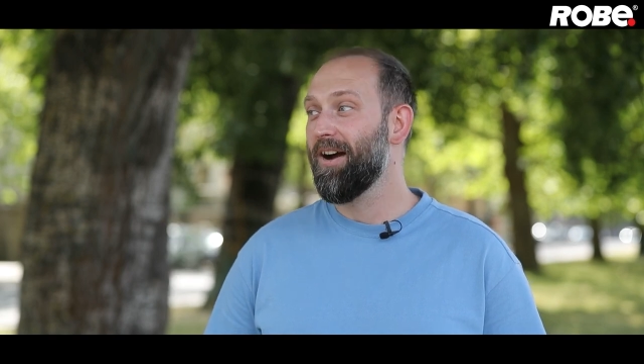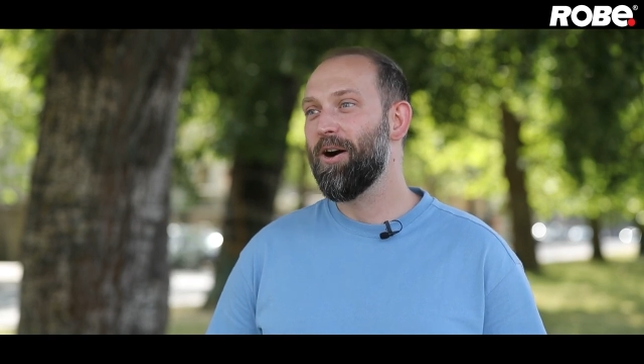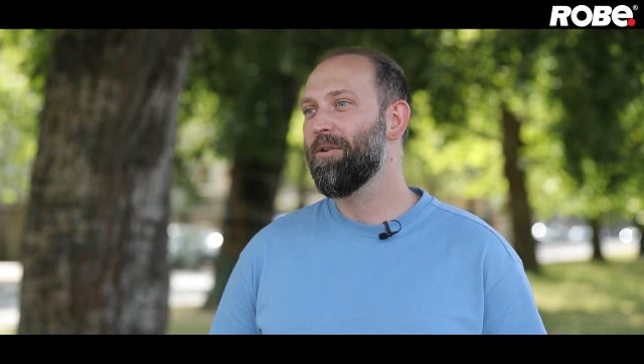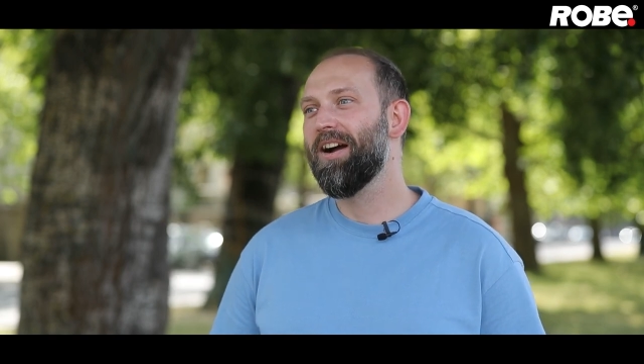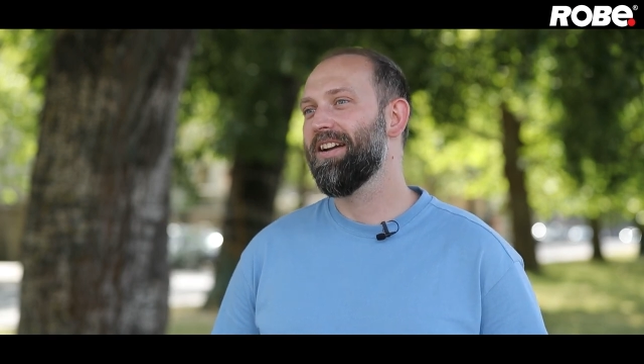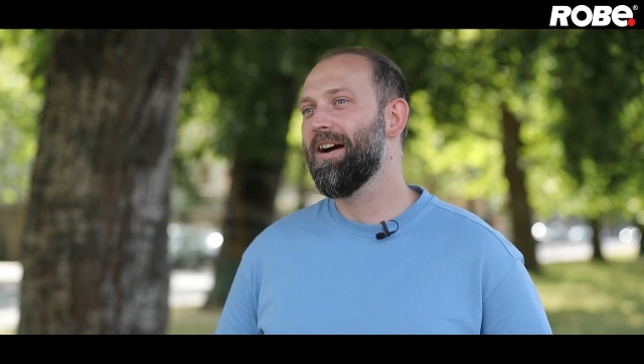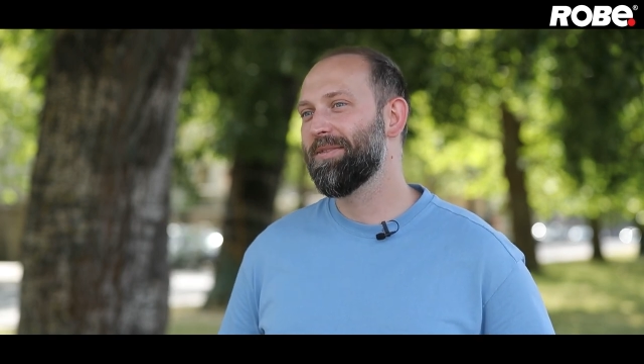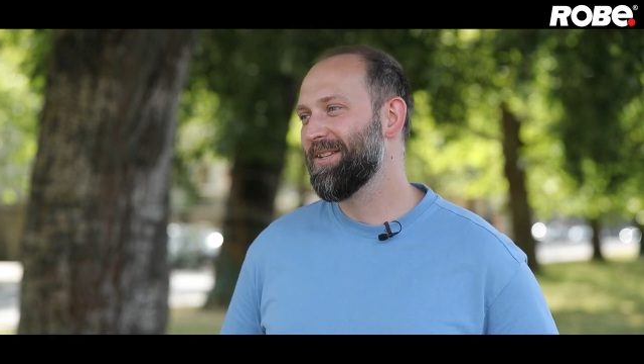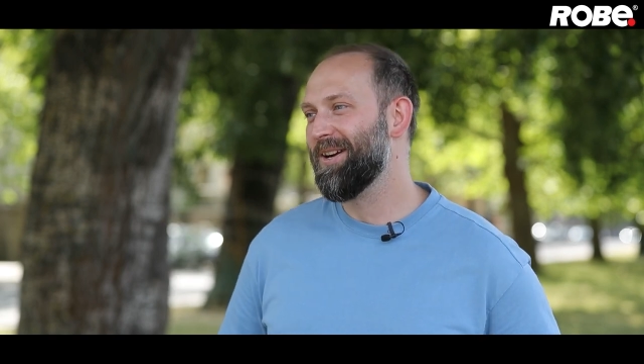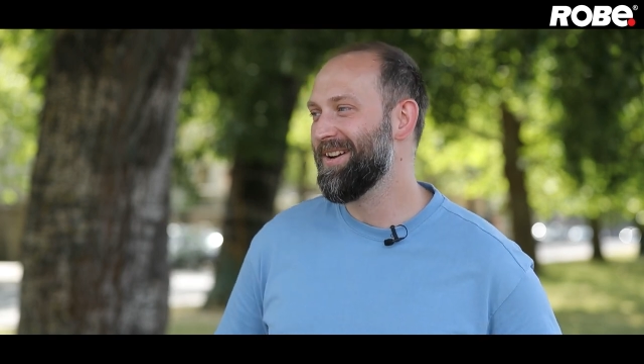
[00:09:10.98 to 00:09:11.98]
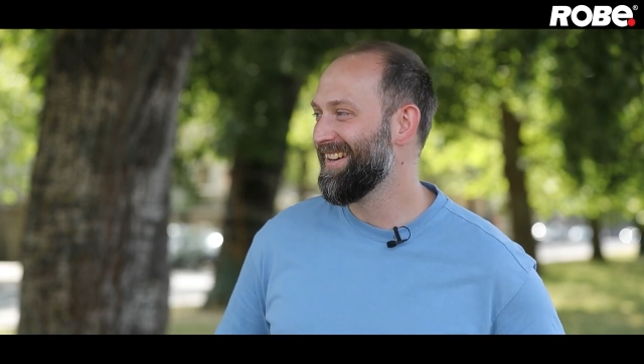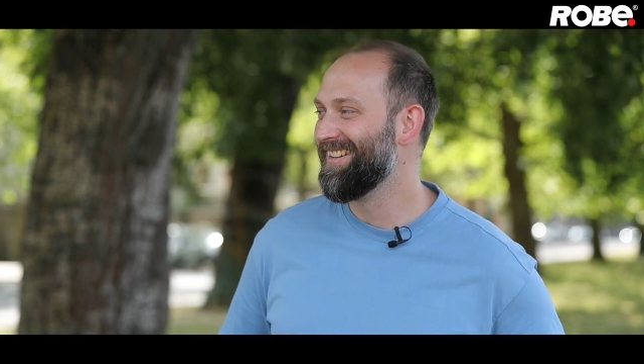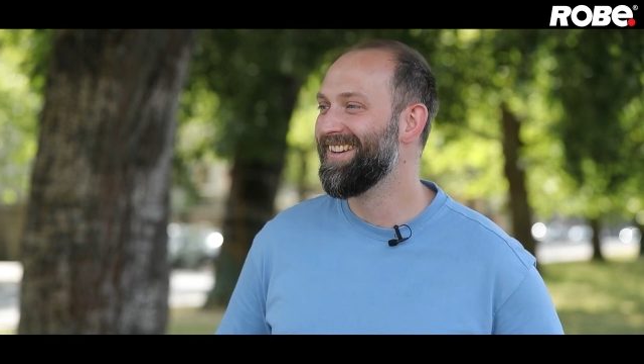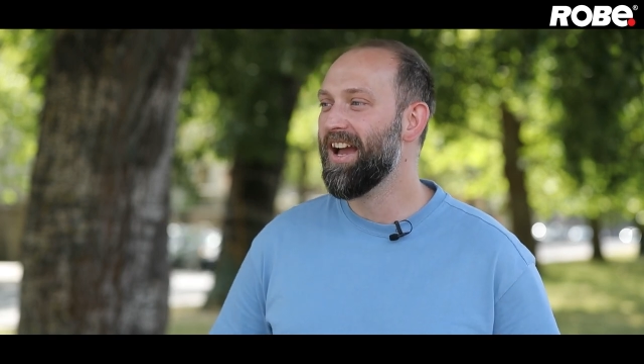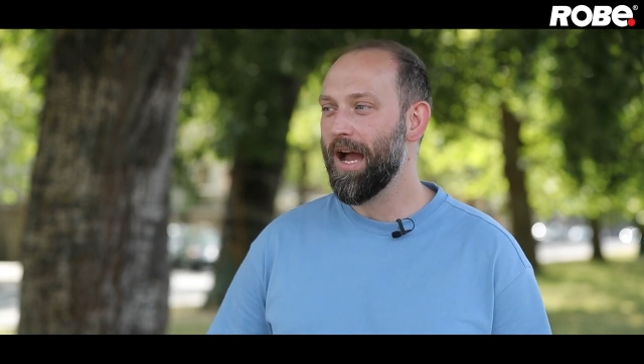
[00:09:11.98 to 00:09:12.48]
Oh, yeah, yeah. So,
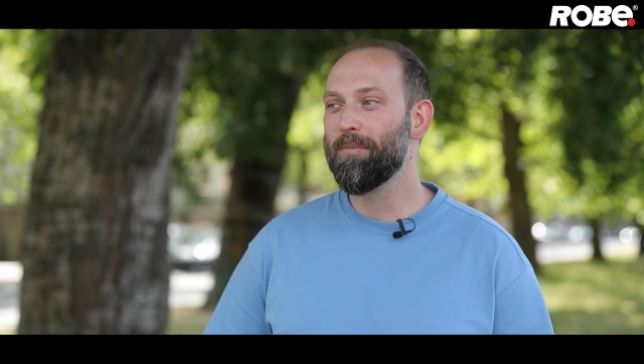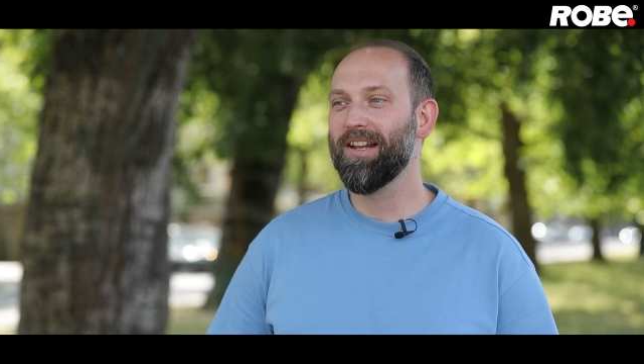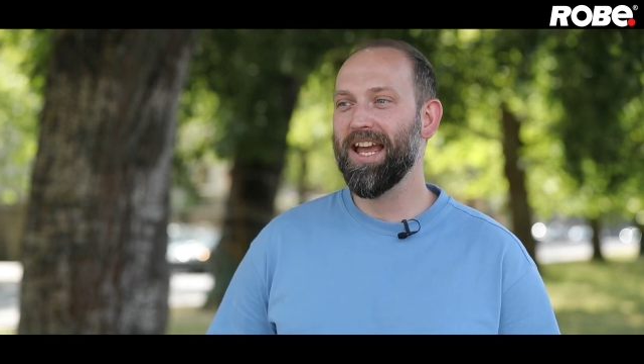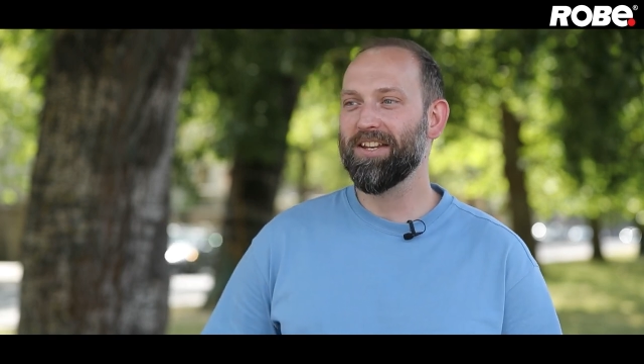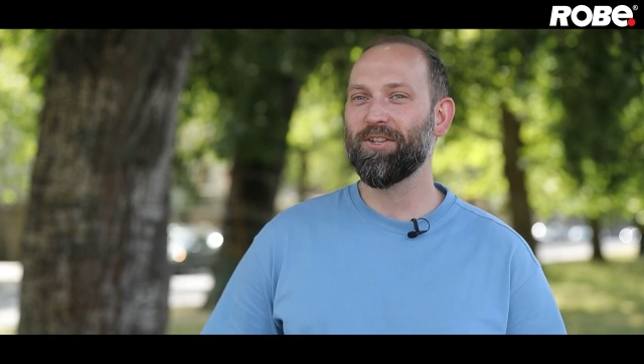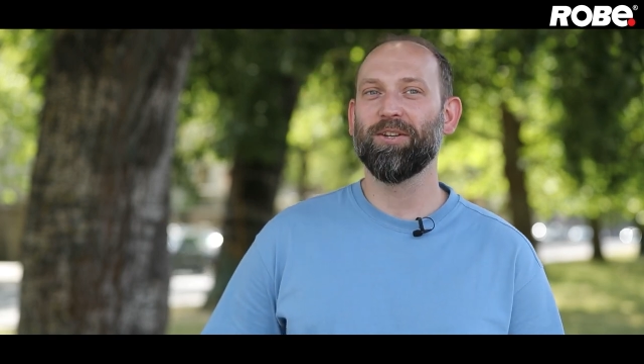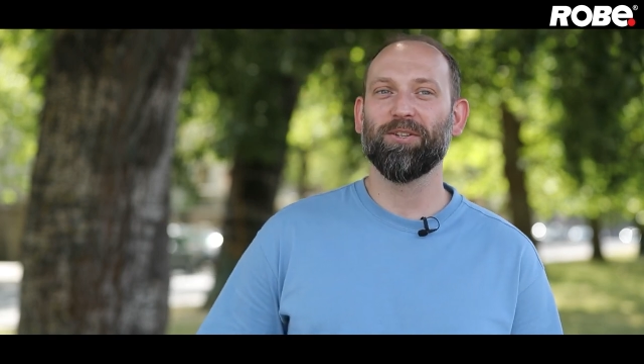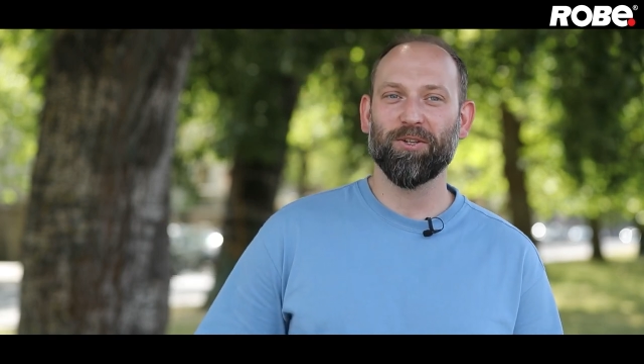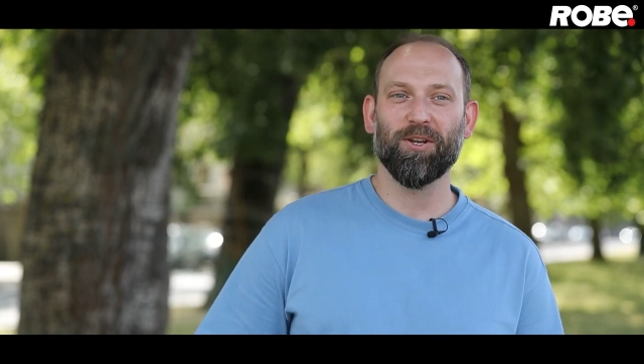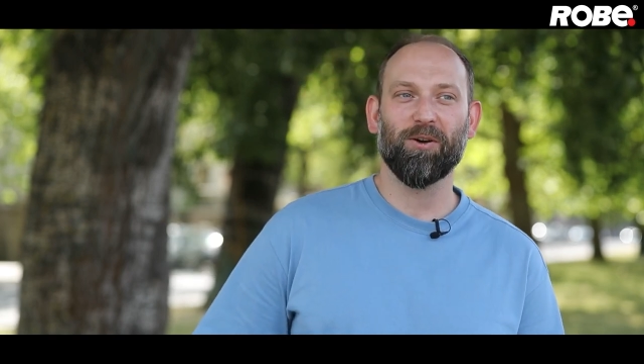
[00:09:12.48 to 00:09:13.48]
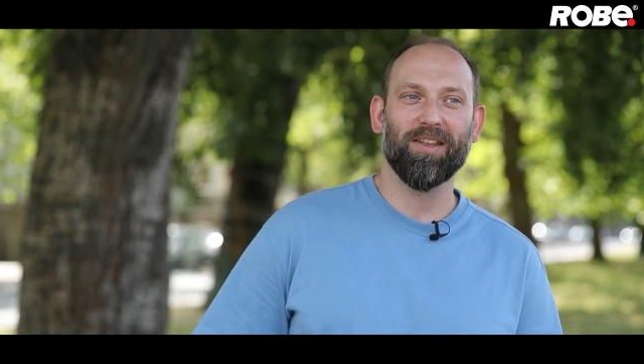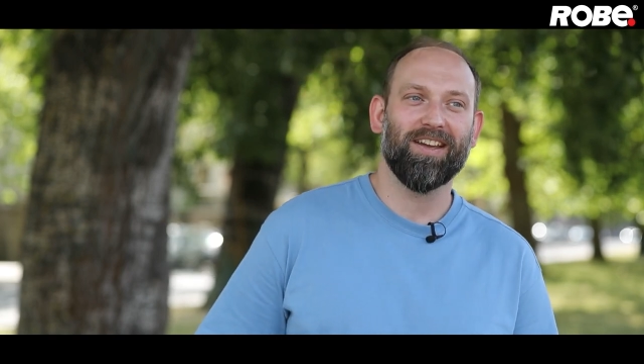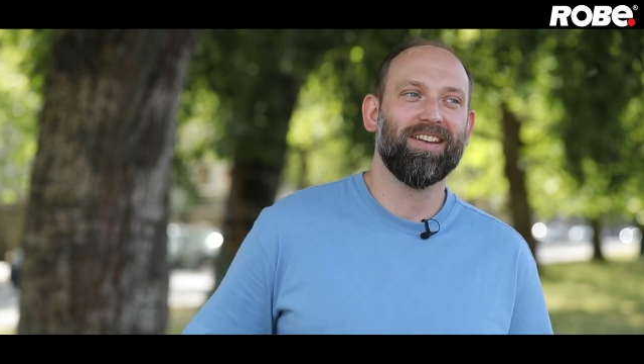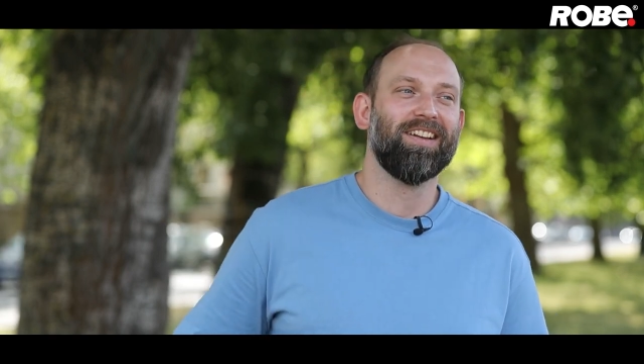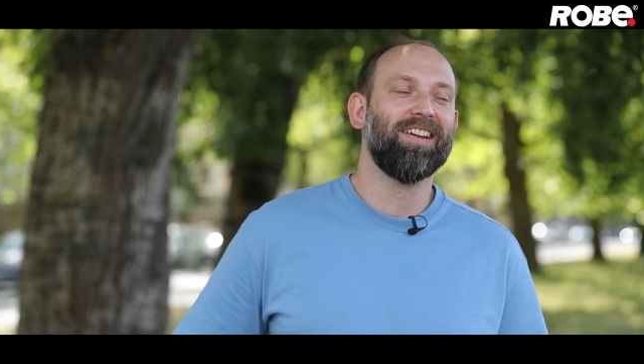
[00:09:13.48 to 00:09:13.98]
I'm glad to know that,